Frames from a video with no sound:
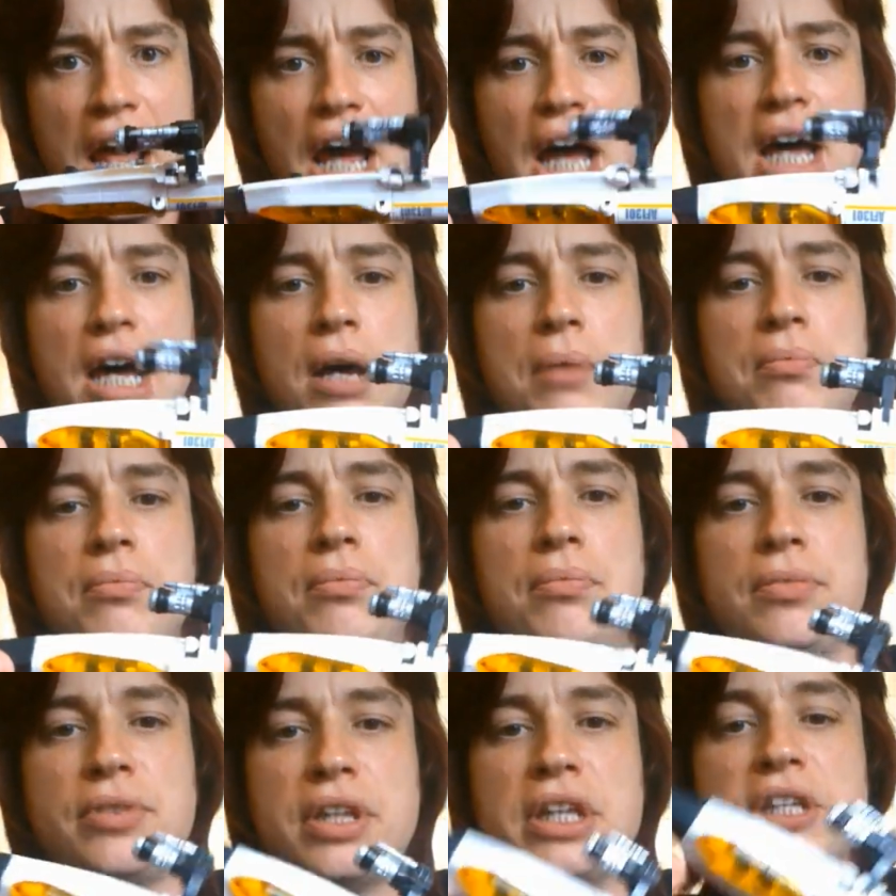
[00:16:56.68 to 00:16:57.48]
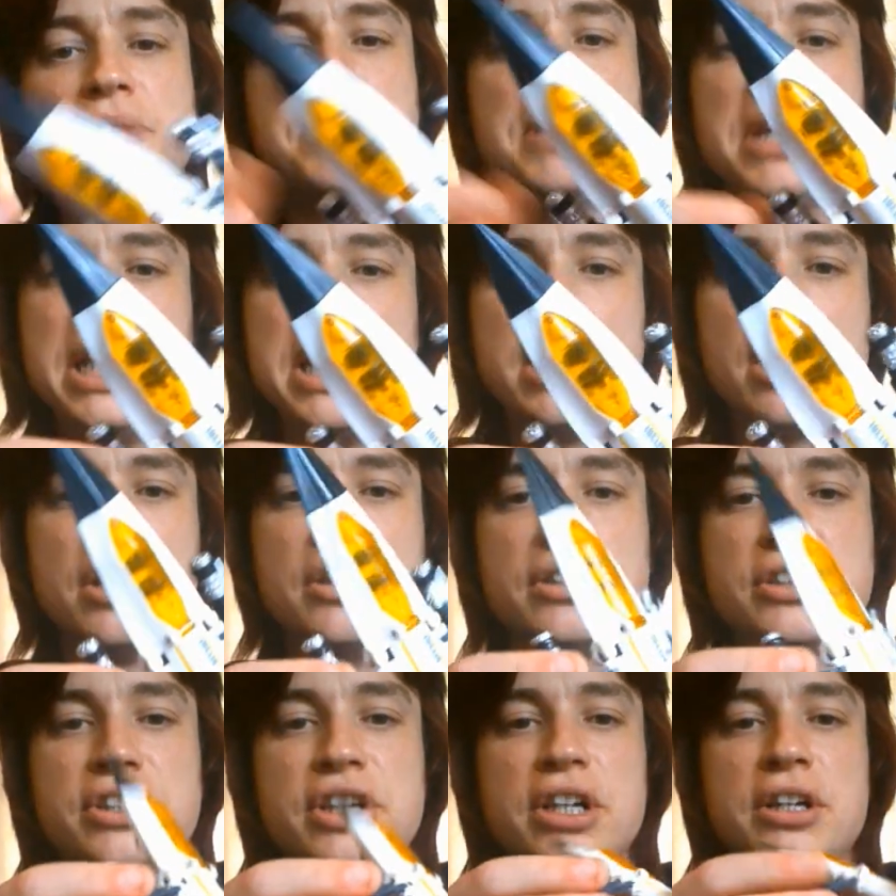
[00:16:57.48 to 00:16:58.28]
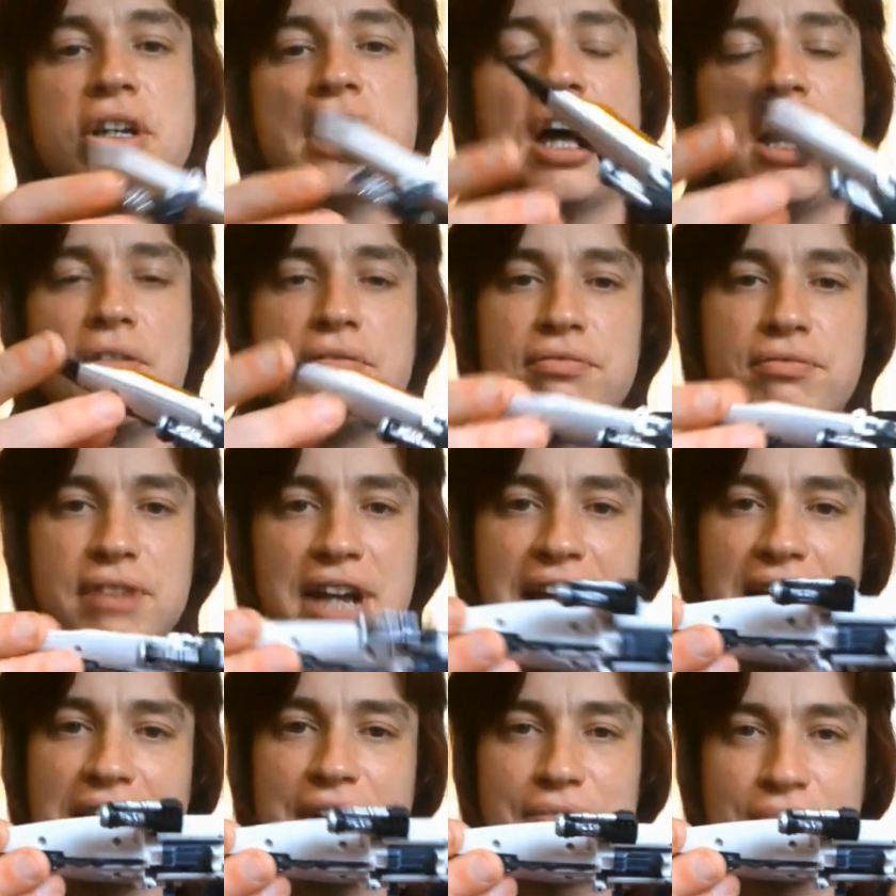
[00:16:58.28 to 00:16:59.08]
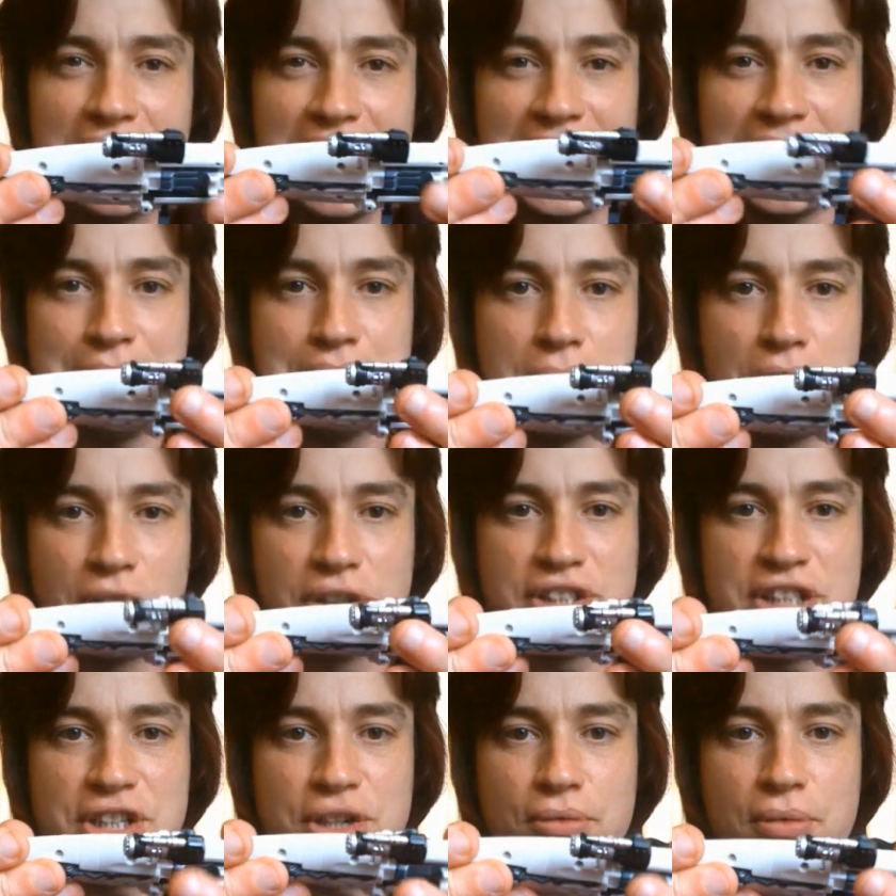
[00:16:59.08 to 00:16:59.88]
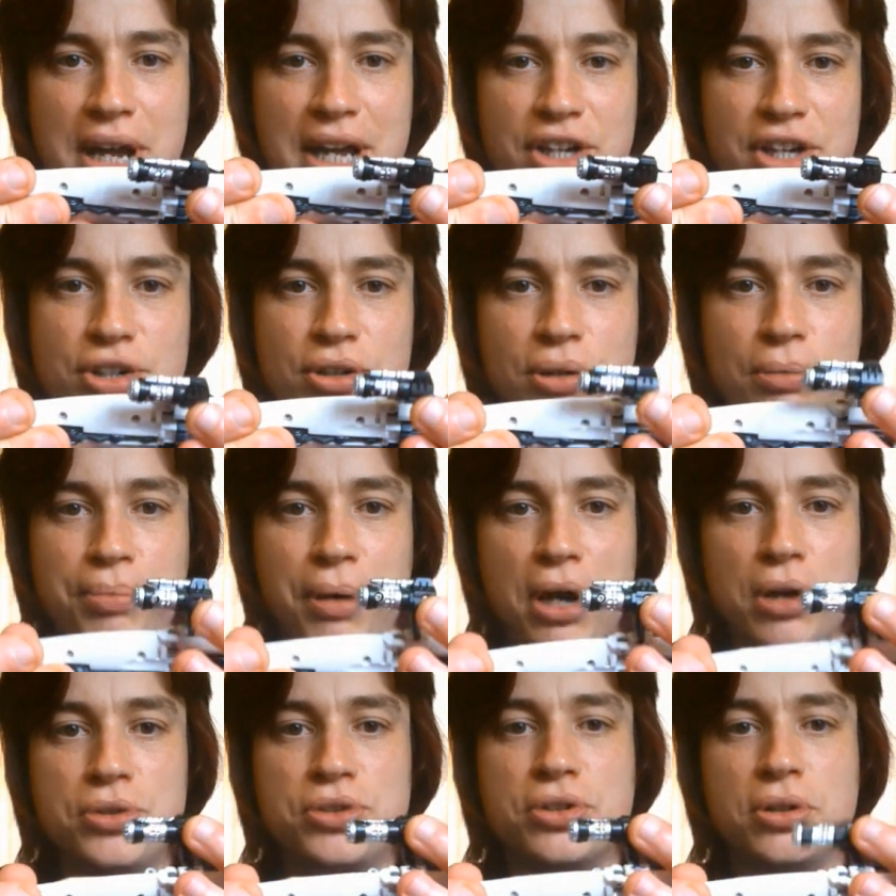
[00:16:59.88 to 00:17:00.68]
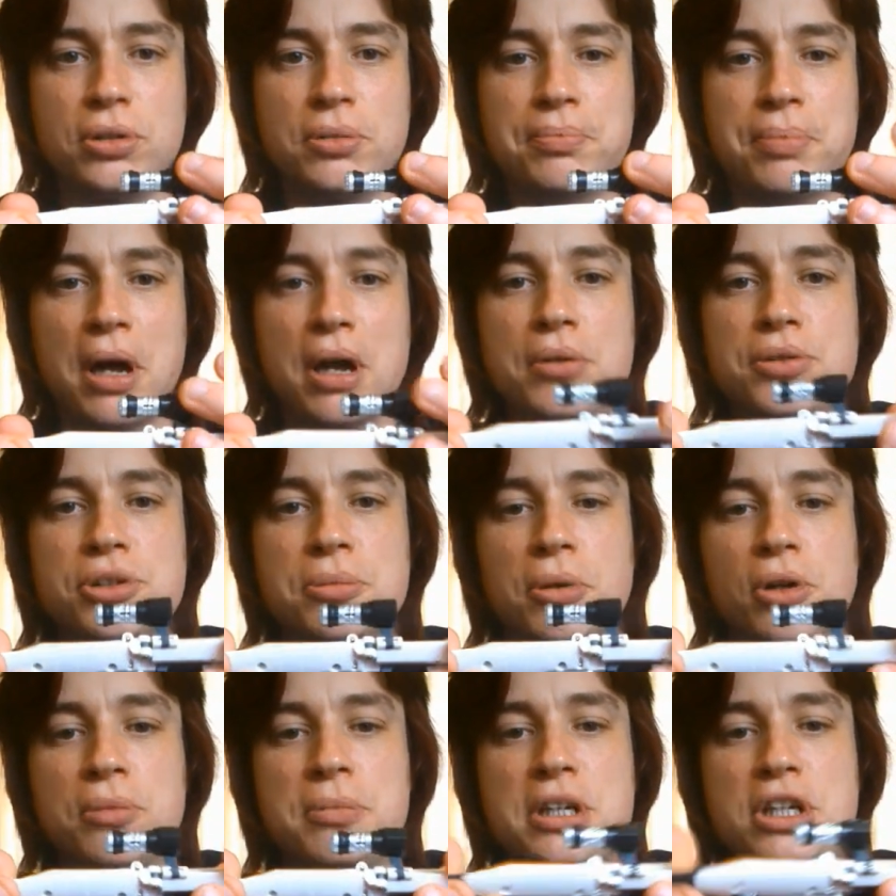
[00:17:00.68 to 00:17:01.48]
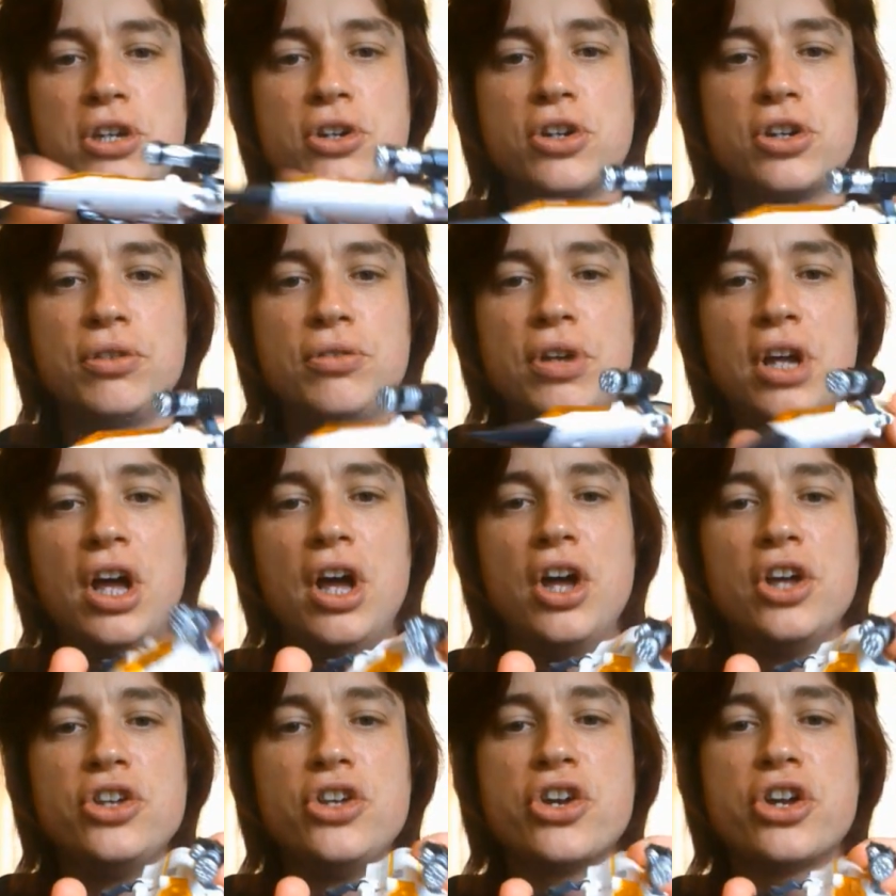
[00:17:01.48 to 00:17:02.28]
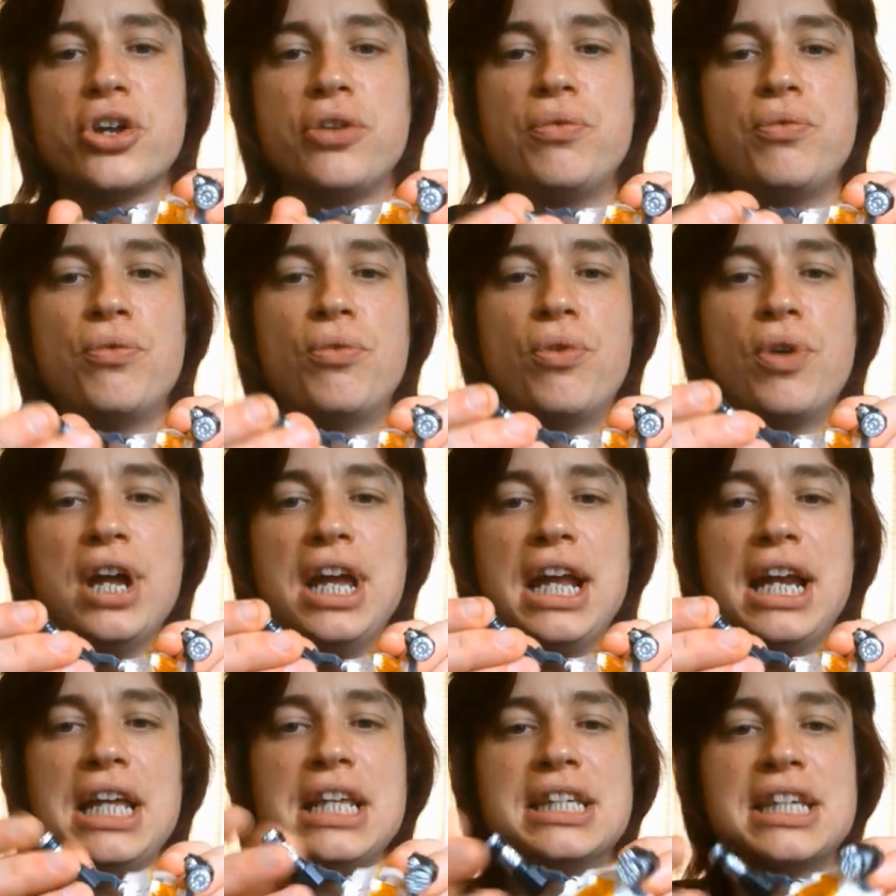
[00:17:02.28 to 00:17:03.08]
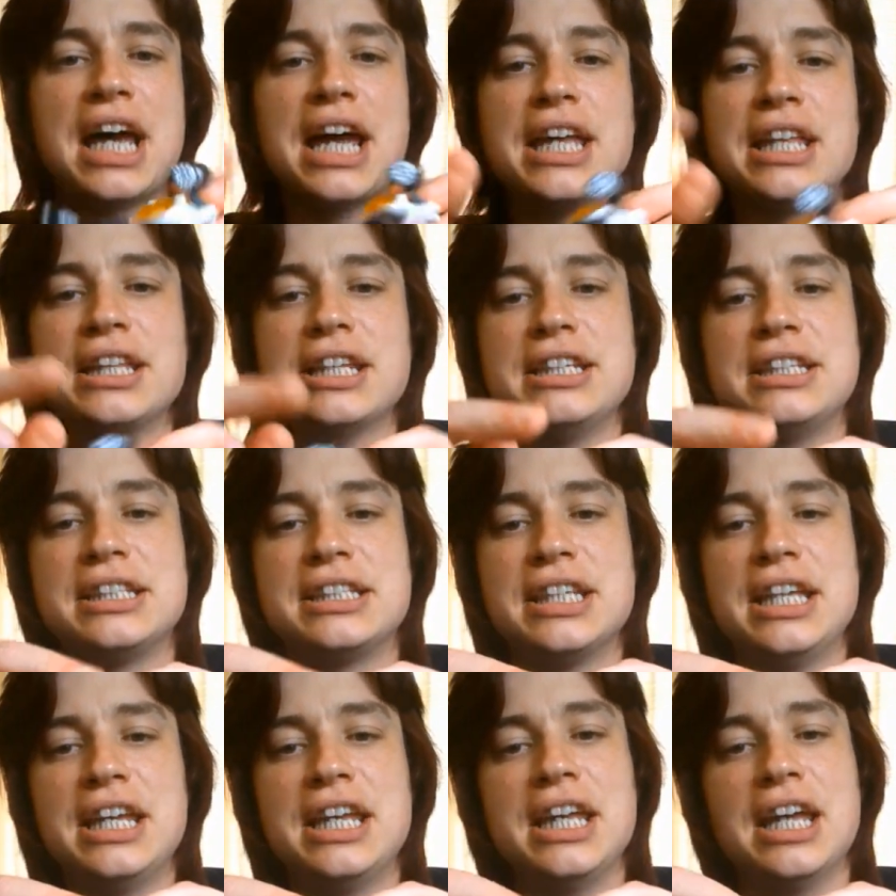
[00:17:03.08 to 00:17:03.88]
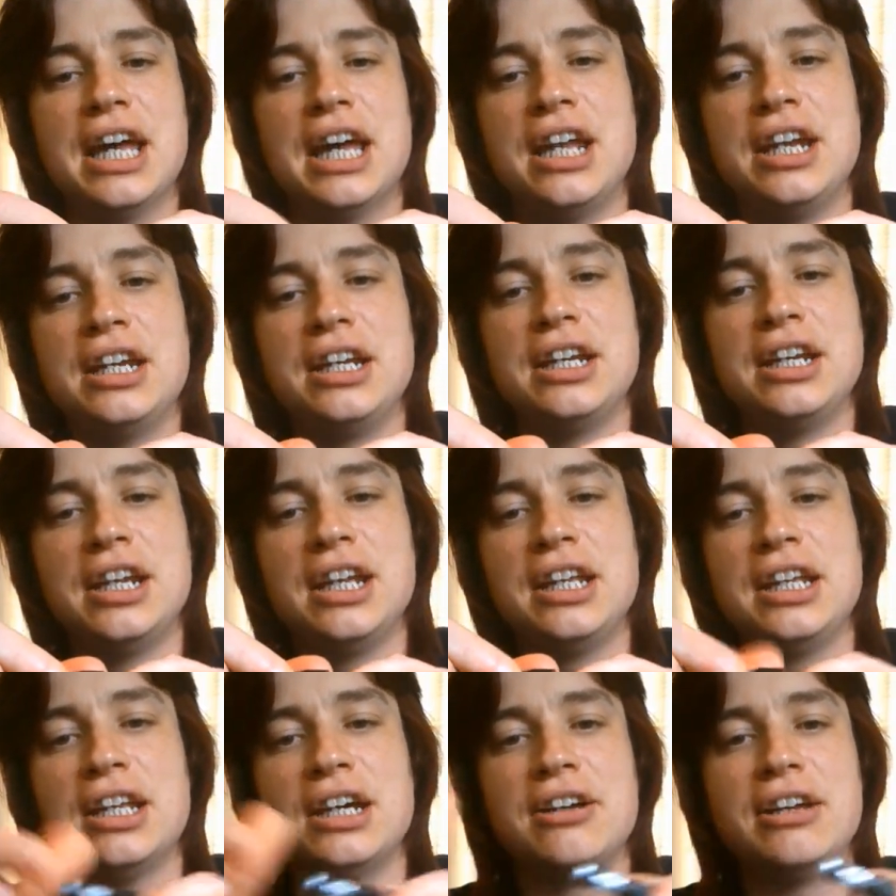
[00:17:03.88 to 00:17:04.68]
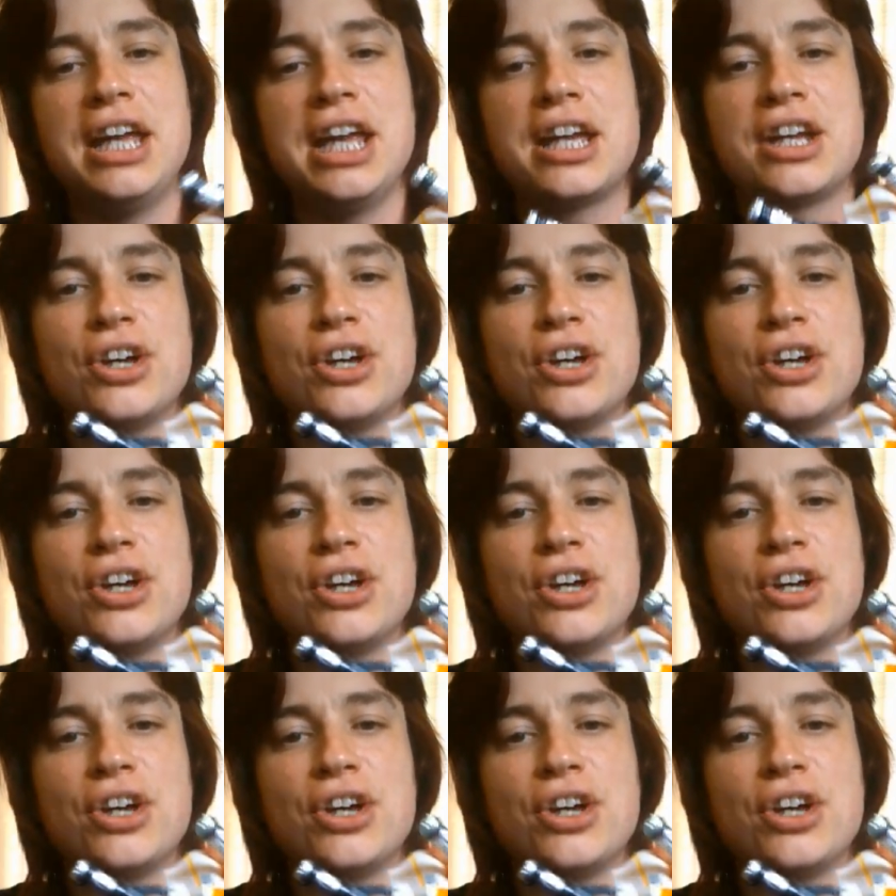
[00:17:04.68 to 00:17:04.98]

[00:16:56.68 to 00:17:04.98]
Um, these miniguns that are really, really multi-directional posable. I mean, you can you can really take this thing and you know it